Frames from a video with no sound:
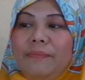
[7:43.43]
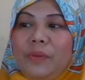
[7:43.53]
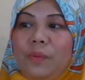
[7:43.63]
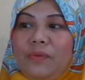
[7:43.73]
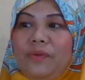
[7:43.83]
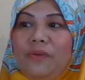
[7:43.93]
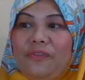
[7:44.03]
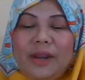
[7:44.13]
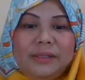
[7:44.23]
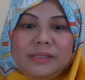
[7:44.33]
with your
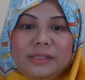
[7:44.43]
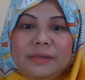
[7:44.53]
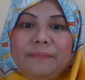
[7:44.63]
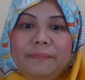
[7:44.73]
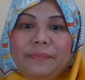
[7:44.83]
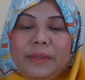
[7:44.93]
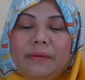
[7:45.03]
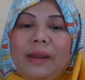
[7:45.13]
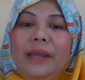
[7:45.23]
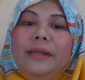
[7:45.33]
friends.
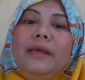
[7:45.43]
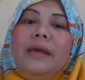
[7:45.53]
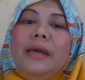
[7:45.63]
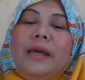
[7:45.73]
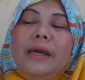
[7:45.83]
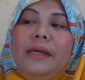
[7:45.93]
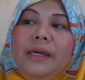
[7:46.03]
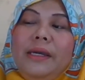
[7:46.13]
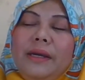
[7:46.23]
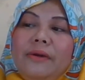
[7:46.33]
Right?
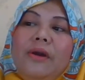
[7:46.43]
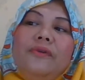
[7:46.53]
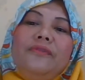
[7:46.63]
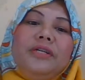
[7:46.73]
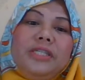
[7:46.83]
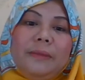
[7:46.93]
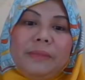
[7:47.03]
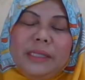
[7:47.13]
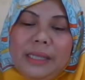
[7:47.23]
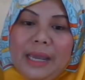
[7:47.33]
Here, for
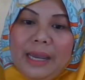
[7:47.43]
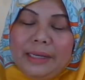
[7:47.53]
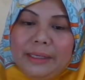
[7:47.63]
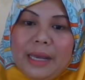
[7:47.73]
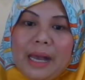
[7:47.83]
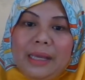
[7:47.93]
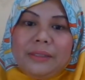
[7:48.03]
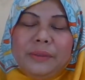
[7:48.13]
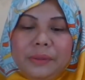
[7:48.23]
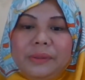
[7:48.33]
chapter 10, I
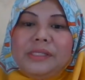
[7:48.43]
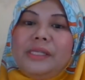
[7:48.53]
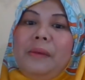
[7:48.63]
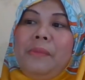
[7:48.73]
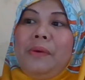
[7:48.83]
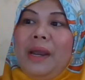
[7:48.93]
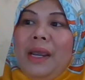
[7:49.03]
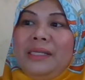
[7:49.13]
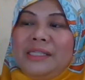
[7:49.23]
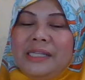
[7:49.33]
could
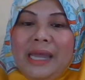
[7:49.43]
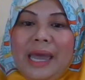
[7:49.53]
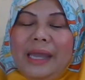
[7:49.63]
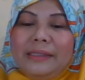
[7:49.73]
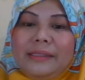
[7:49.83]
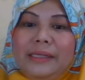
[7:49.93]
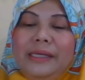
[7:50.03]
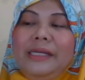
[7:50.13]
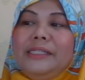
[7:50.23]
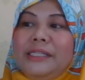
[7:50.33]
summarize that
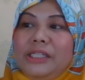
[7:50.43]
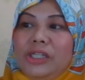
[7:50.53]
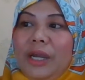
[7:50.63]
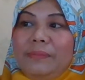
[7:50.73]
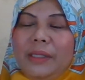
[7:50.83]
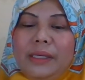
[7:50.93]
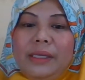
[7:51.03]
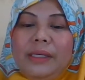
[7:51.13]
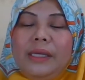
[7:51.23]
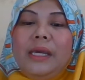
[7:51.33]
this
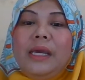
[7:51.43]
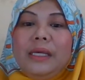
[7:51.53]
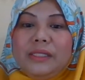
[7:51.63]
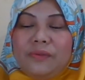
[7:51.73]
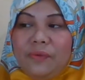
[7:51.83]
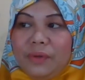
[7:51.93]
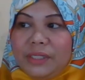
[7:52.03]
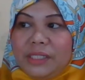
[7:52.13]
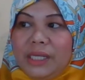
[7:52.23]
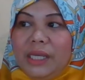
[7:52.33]
chapter is
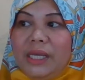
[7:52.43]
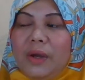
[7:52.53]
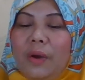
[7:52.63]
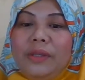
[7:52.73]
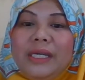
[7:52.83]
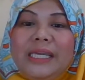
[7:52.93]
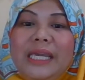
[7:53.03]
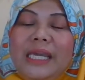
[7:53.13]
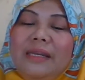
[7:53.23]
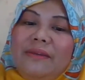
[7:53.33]
focusing on the
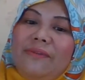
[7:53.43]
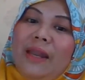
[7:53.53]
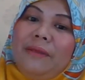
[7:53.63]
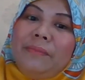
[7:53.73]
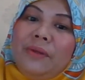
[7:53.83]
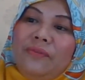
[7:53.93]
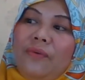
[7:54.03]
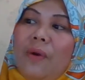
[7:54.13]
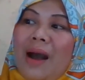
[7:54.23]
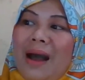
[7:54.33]
key development
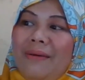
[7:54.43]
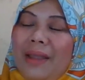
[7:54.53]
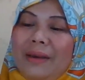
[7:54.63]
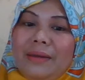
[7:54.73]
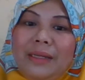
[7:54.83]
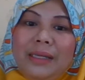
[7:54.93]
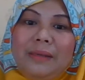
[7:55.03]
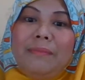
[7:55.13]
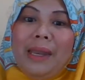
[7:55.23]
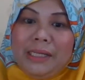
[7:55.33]
for
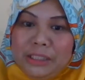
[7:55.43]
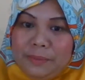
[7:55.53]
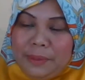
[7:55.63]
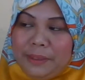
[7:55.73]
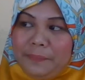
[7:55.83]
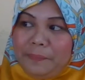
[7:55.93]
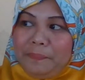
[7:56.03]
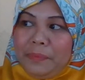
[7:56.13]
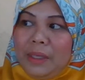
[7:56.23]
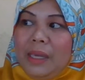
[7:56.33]
R&D management.
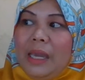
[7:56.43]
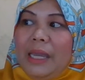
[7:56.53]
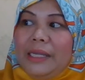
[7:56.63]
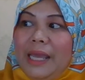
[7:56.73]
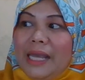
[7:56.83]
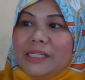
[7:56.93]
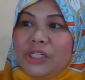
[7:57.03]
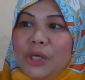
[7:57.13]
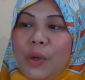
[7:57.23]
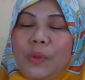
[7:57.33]
It has
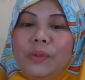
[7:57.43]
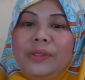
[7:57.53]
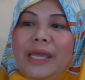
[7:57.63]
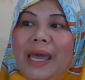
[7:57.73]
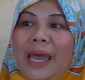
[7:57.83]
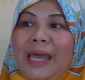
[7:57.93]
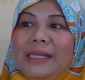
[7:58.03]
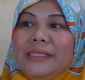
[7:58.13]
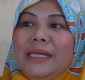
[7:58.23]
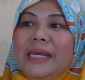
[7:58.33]
shown that